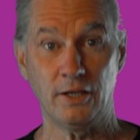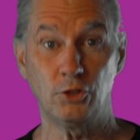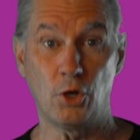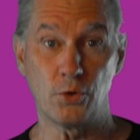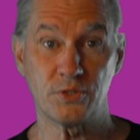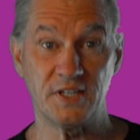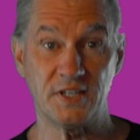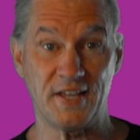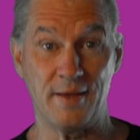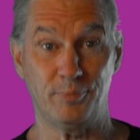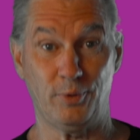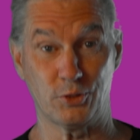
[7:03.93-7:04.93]
Those
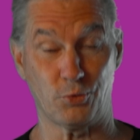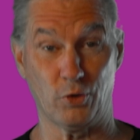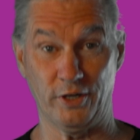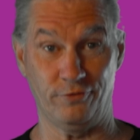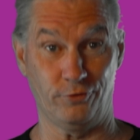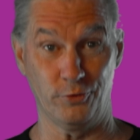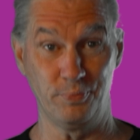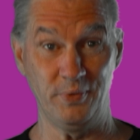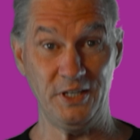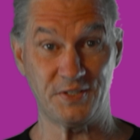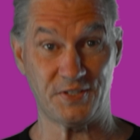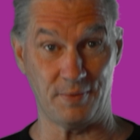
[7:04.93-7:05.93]
examples were for
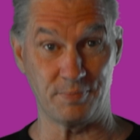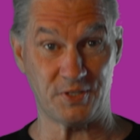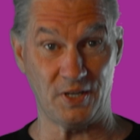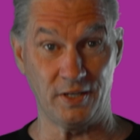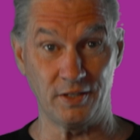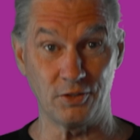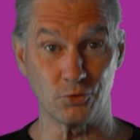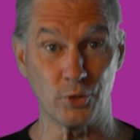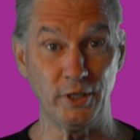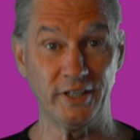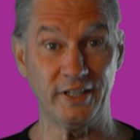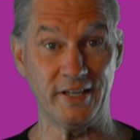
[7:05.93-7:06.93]
me something
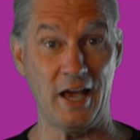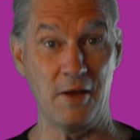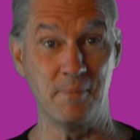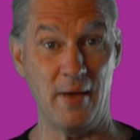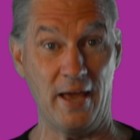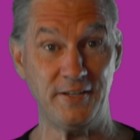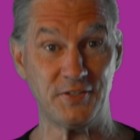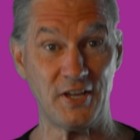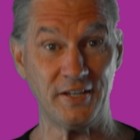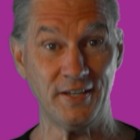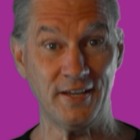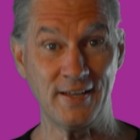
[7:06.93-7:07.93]
really
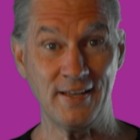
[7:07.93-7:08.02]
amazing